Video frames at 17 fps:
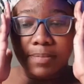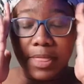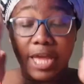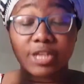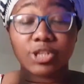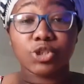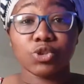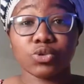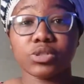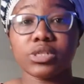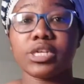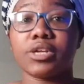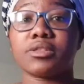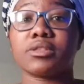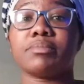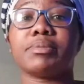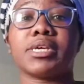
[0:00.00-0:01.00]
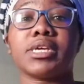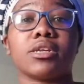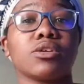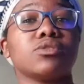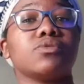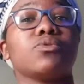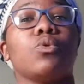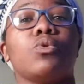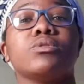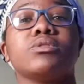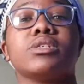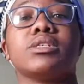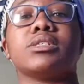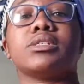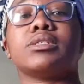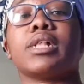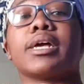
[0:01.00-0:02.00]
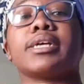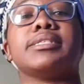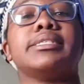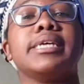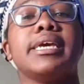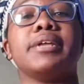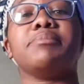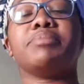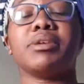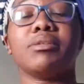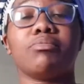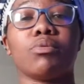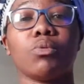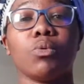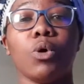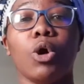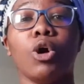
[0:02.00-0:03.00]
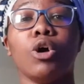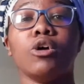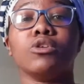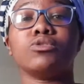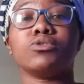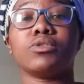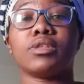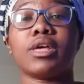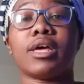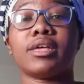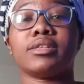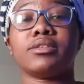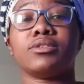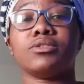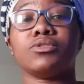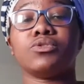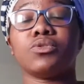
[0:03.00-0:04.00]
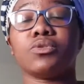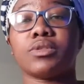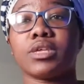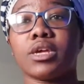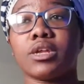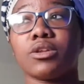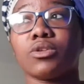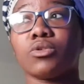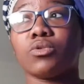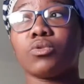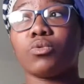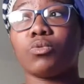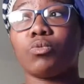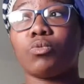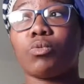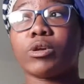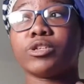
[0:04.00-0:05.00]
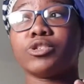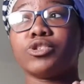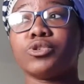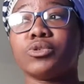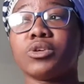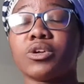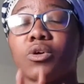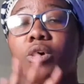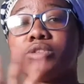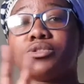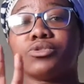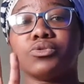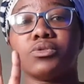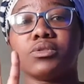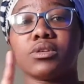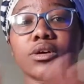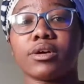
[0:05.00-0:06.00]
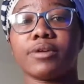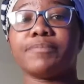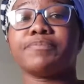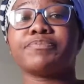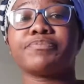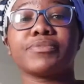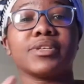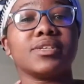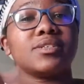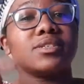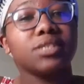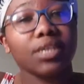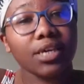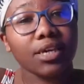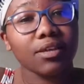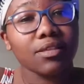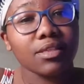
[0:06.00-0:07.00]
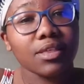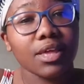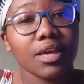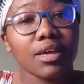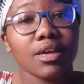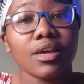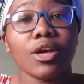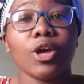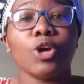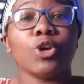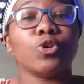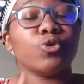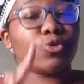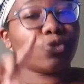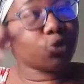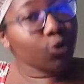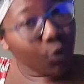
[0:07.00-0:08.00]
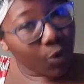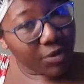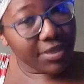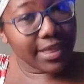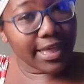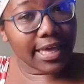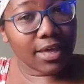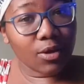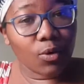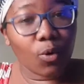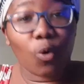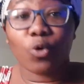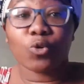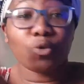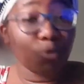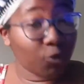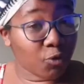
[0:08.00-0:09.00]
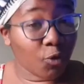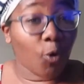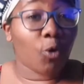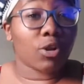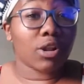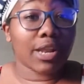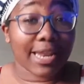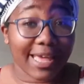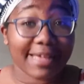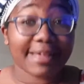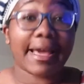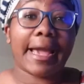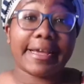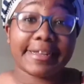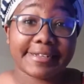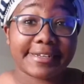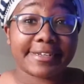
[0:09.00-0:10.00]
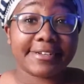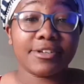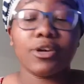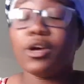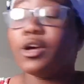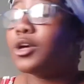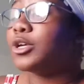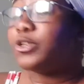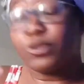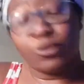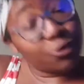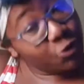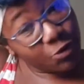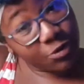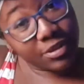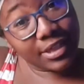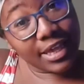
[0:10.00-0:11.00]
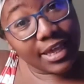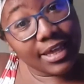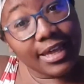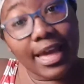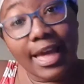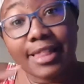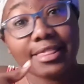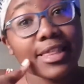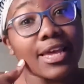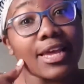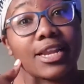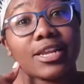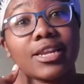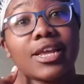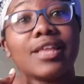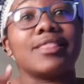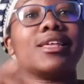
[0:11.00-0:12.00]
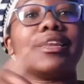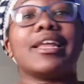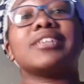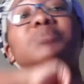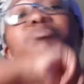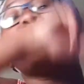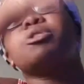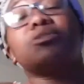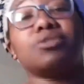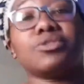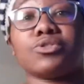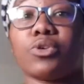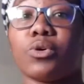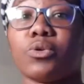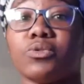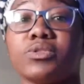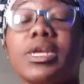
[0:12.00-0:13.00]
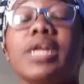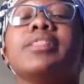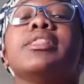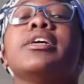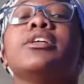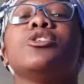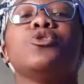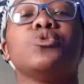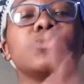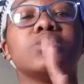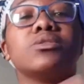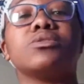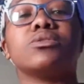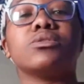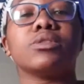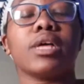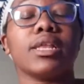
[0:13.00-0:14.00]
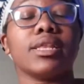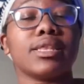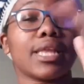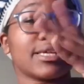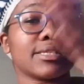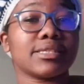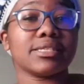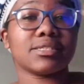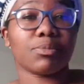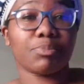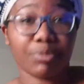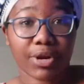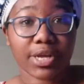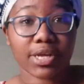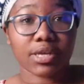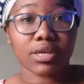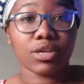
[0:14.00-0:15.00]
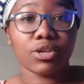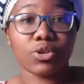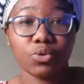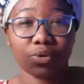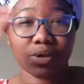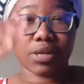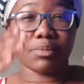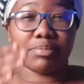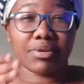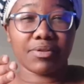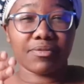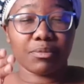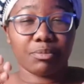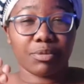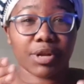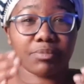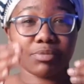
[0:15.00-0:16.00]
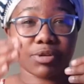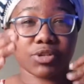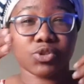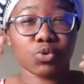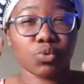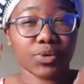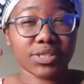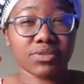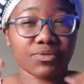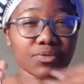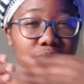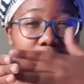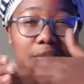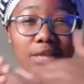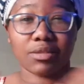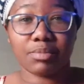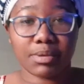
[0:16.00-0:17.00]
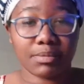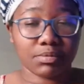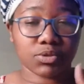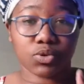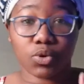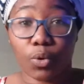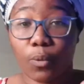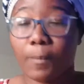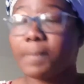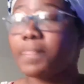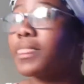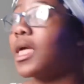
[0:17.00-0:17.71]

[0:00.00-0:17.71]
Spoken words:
And usually on the beginner's course, it's like 10 people. So then once you get onto the skiing thing, you do your thing, or you fall like I did. You do your thing, and then the next person goes, and then you still, like, there's a break. You get a bit of a break because you're waiting for the other people to go.